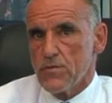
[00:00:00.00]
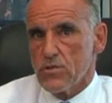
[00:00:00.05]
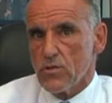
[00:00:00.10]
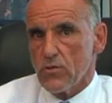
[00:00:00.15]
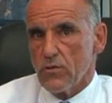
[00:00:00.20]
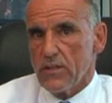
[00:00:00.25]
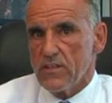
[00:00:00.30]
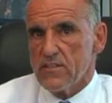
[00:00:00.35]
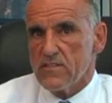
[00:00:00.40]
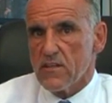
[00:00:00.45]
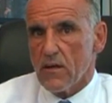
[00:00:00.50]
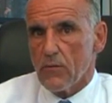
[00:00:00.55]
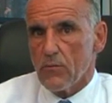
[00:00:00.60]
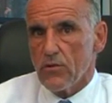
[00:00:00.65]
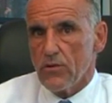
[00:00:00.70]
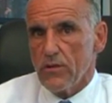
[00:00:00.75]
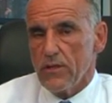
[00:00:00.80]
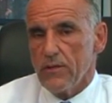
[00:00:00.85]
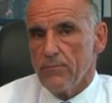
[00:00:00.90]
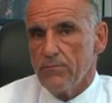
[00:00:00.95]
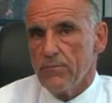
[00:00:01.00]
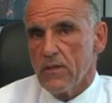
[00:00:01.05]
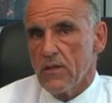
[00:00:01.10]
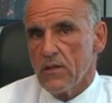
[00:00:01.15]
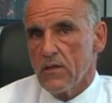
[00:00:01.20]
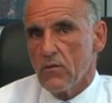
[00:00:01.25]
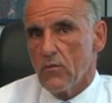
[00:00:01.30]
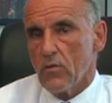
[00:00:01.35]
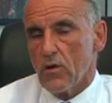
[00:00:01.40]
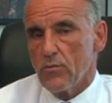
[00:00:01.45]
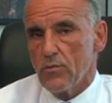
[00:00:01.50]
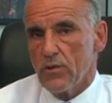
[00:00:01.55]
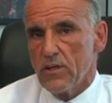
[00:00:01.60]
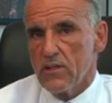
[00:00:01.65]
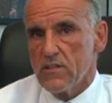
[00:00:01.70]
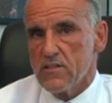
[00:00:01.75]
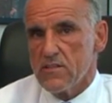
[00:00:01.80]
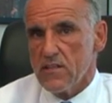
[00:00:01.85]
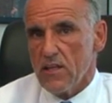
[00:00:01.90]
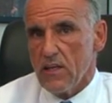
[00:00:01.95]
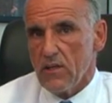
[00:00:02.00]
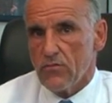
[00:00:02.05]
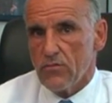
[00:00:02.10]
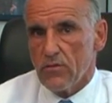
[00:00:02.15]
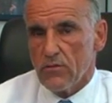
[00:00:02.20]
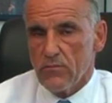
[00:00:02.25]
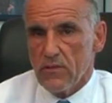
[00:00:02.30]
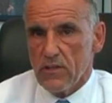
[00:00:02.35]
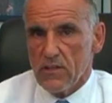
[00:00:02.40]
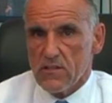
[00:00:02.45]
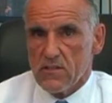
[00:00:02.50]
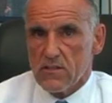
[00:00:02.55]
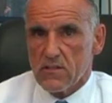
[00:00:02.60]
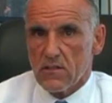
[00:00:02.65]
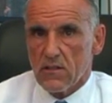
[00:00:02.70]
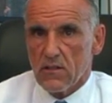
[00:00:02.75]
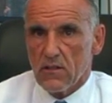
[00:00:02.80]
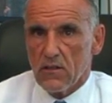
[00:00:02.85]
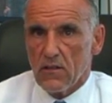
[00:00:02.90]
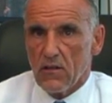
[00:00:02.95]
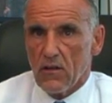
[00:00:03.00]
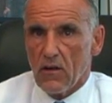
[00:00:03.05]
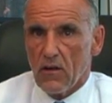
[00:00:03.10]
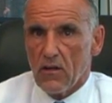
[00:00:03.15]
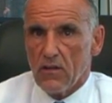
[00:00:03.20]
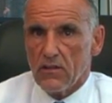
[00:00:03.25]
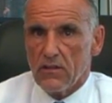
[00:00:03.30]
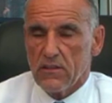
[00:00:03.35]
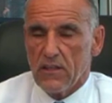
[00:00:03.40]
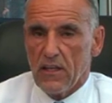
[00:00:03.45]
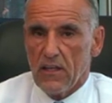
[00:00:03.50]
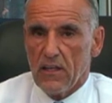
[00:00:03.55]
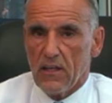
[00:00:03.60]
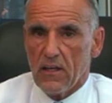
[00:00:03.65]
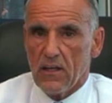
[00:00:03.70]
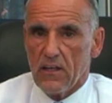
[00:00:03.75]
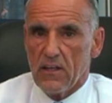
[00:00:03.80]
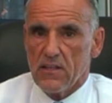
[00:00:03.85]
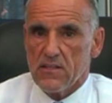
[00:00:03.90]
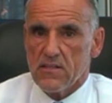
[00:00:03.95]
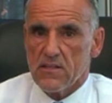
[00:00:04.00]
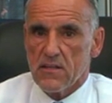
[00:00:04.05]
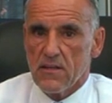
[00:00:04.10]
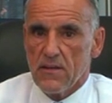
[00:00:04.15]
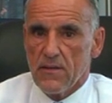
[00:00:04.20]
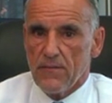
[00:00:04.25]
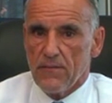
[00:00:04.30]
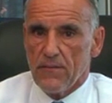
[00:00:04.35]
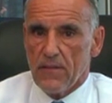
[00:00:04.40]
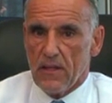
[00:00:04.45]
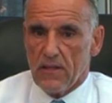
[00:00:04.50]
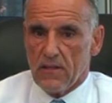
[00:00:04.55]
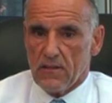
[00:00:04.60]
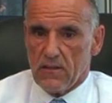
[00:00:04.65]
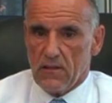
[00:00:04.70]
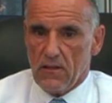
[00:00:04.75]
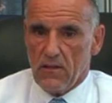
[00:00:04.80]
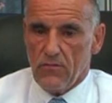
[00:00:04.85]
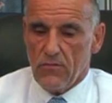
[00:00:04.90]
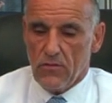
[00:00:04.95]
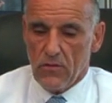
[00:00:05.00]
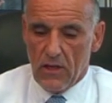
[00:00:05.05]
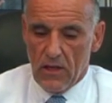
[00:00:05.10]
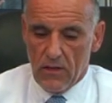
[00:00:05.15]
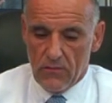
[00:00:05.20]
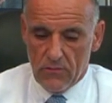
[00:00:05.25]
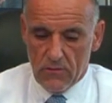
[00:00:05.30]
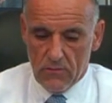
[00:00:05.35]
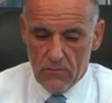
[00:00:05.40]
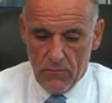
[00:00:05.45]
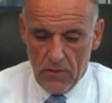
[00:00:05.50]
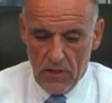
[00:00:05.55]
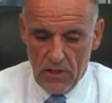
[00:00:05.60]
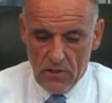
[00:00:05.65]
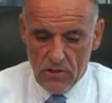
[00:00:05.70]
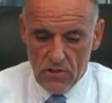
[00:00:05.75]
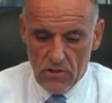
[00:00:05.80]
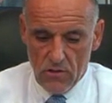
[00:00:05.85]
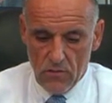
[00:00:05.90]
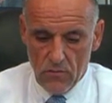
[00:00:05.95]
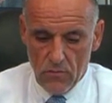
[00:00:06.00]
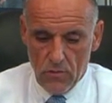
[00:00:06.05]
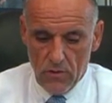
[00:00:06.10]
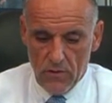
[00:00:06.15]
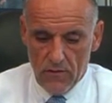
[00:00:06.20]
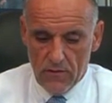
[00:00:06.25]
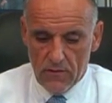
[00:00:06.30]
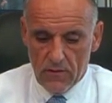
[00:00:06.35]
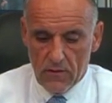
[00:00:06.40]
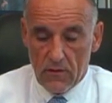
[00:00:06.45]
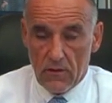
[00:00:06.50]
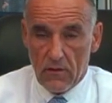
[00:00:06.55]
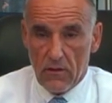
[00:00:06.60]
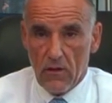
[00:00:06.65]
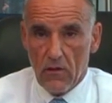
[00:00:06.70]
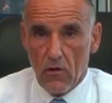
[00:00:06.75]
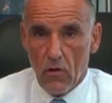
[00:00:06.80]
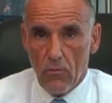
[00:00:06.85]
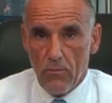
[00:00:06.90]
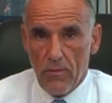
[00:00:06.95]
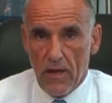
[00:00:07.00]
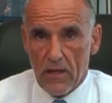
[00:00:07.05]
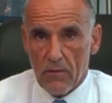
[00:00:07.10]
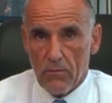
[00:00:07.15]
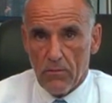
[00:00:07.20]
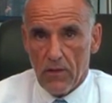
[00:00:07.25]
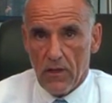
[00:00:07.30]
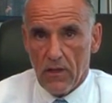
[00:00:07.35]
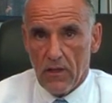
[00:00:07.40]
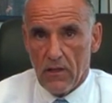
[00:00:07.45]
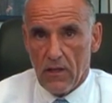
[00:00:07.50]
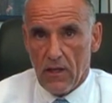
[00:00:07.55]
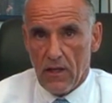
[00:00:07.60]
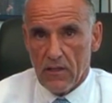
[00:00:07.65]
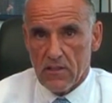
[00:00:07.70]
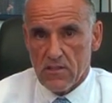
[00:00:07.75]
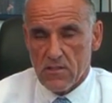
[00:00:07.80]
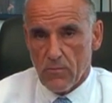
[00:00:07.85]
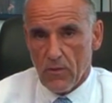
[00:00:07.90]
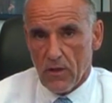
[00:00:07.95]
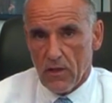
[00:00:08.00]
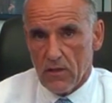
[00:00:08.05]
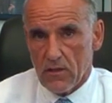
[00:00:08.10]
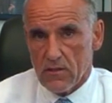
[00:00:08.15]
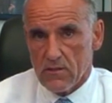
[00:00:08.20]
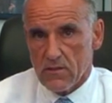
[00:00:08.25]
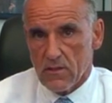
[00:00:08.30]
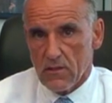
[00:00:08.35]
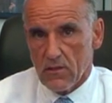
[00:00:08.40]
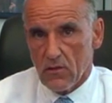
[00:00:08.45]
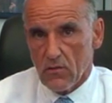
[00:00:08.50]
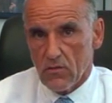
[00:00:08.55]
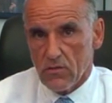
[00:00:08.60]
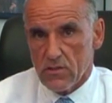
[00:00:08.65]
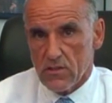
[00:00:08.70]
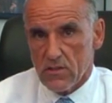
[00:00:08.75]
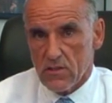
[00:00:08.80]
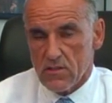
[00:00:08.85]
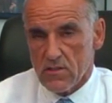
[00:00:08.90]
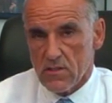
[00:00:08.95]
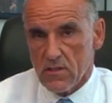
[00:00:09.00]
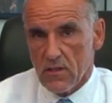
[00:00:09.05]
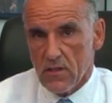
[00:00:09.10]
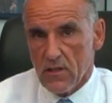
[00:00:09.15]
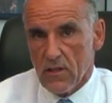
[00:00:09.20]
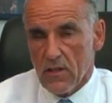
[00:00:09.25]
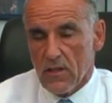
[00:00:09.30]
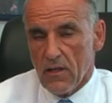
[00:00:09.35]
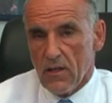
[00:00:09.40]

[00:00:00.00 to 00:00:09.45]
So in summary, what we can say from this hard data is that if you have a patient with low back pain and spinal stenosis,